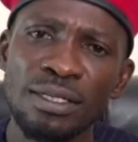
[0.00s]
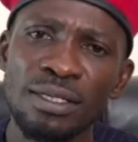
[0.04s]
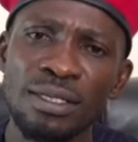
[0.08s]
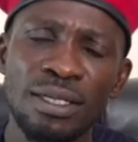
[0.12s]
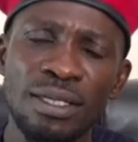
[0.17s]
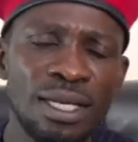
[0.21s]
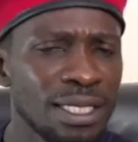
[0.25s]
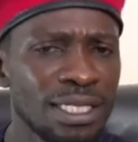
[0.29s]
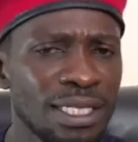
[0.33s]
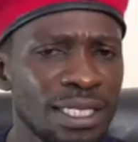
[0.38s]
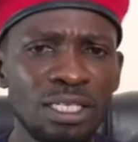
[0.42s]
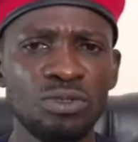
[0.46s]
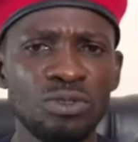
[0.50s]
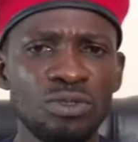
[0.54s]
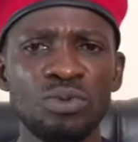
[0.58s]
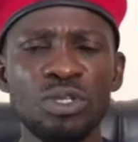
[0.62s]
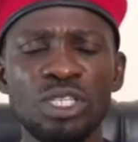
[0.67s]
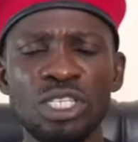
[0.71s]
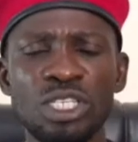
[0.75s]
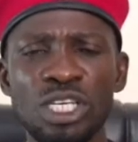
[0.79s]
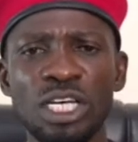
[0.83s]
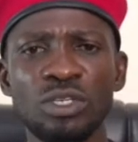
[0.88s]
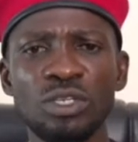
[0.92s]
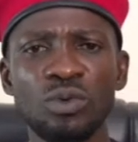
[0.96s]
Let us
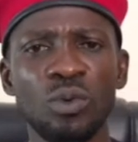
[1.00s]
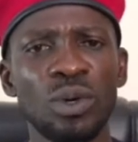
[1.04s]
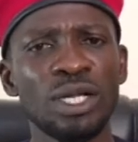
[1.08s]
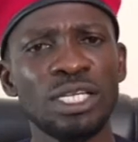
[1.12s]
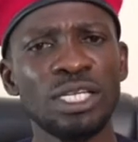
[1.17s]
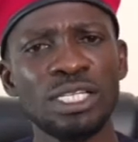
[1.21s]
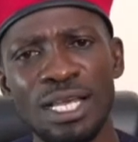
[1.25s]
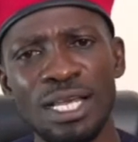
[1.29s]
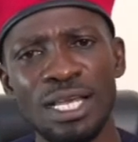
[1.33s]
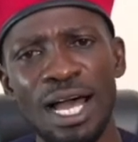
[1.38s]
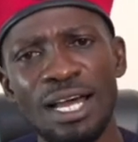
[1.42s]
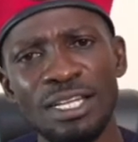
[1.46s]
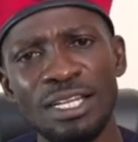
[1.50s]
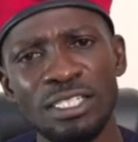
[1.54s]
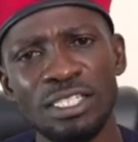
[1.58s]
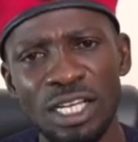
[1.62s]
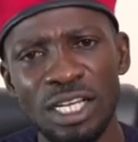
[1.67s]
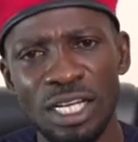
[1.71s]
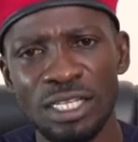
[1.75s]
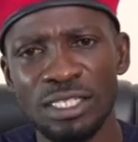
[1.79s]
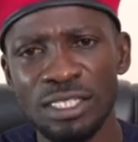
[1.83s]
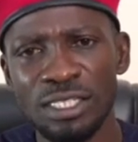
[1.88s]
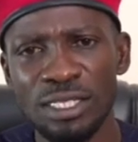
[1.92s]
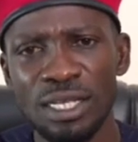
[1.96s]
reject what is
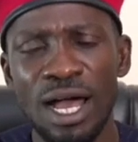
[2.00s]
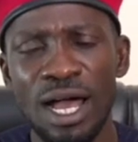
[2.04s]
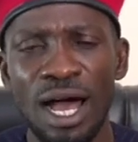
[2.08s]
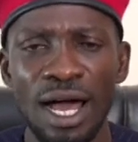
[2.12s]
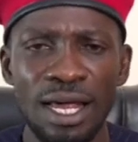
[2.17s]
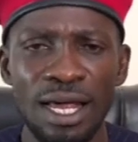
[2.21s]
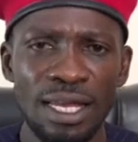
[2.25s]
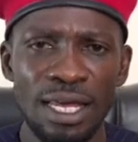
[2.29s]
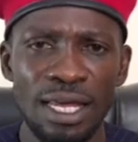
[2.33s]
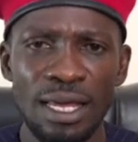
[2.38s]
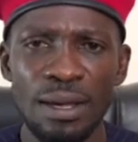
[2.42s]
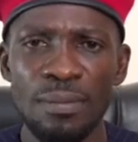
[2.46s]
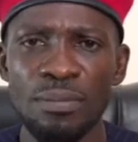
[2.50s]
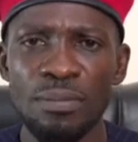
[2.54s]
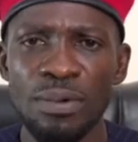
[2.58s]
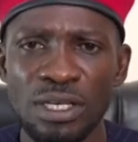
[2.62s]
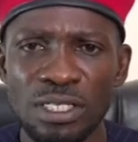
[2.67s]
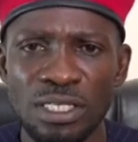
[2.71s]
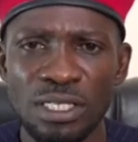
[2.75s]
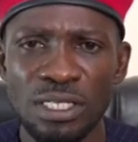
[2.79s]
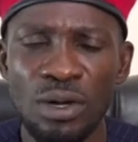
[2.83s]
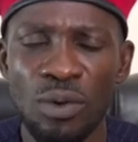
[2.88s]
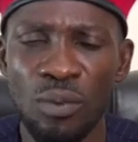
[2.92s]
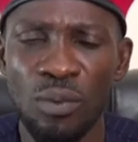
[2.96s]
unjust and
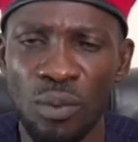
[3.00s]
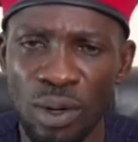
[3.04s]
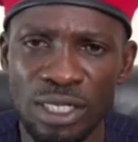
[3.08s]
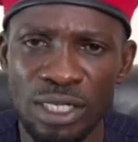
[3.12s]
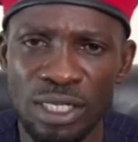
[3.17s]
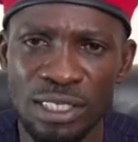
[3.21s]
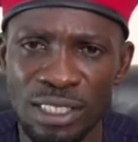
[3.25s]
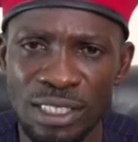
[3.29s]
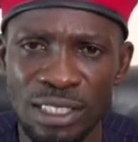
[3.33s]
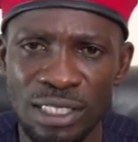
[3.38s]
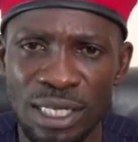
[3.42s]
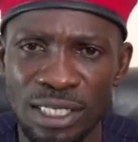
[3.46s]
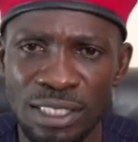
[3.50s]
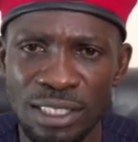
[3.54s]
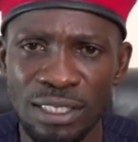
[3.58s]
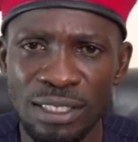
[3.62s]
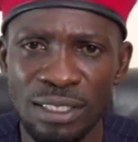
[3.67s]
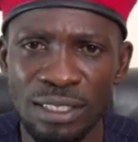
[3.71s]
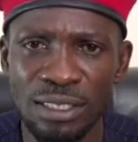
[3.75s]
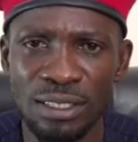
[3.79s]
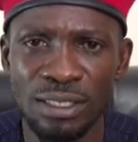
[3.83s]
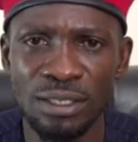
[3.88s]
embrace what is just